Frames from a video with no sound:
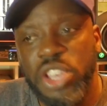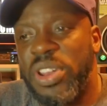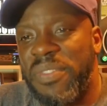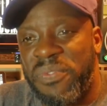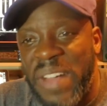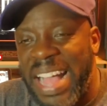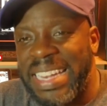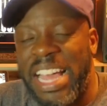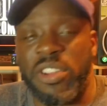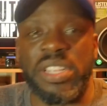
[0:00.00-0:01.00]
You didn't
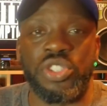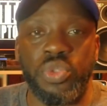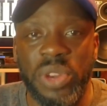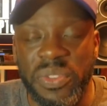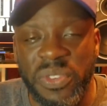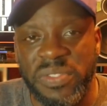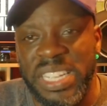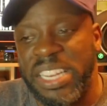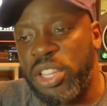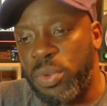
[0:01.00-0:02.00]
find out in
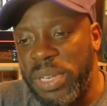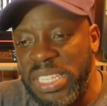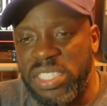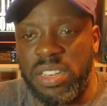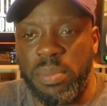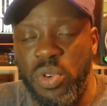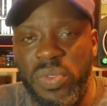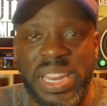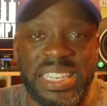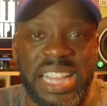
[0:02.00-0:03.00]
2015 at the release of the
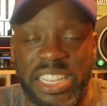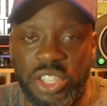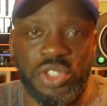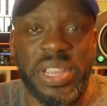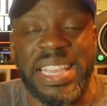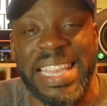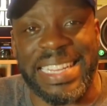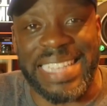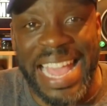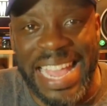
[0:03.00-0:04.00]
movie that Dr. Dre
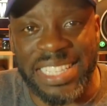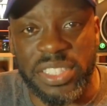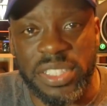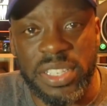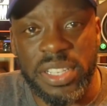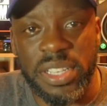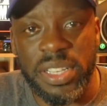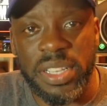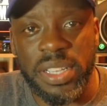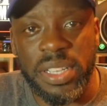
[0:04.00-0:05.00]
kicked ass.
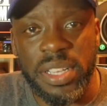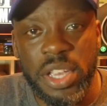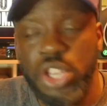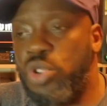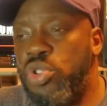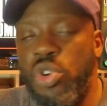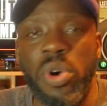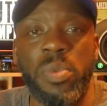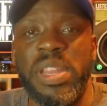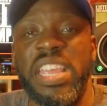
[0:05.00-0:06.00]
You
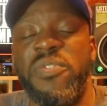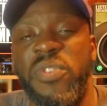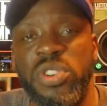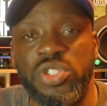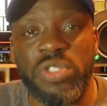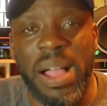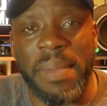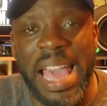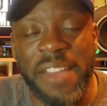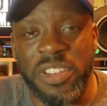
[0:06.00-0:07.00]
knew it when he first
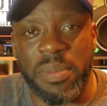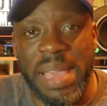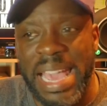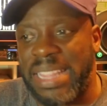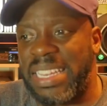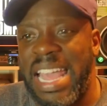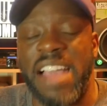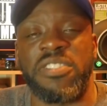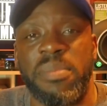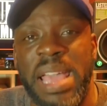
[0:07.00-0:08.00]
dropped Aftermath, and
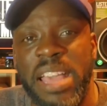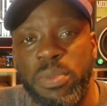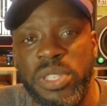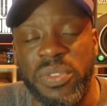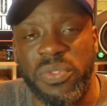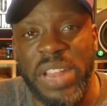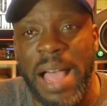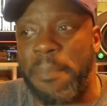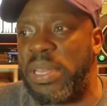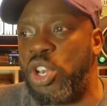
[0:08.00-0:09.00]
Aftermath was a
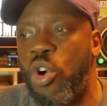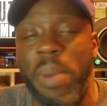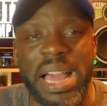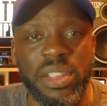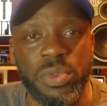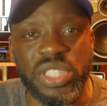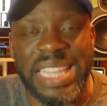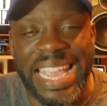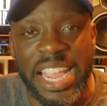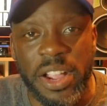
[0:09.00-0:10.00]
flop and nobody was
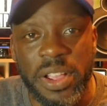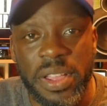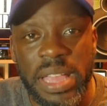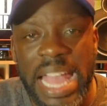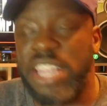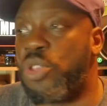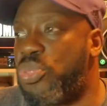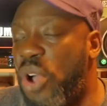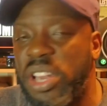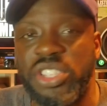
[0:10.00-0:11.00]
there. And you
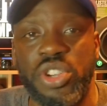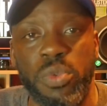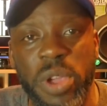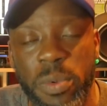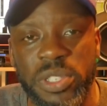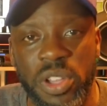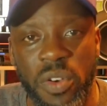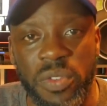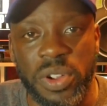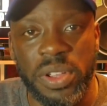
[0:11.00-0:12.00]
thought his career was
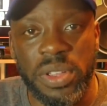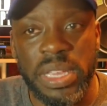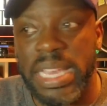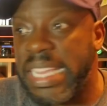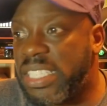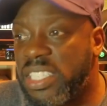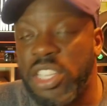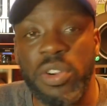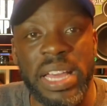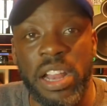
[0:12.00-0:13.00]
over. He
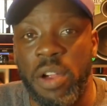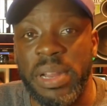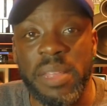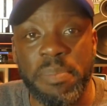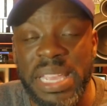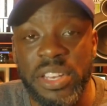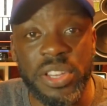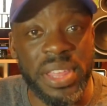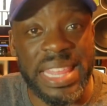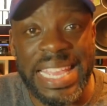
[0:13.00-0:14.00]
still had already beaten
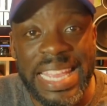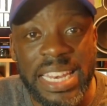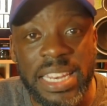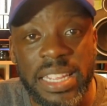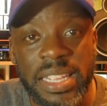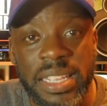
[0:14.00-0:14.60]
you then.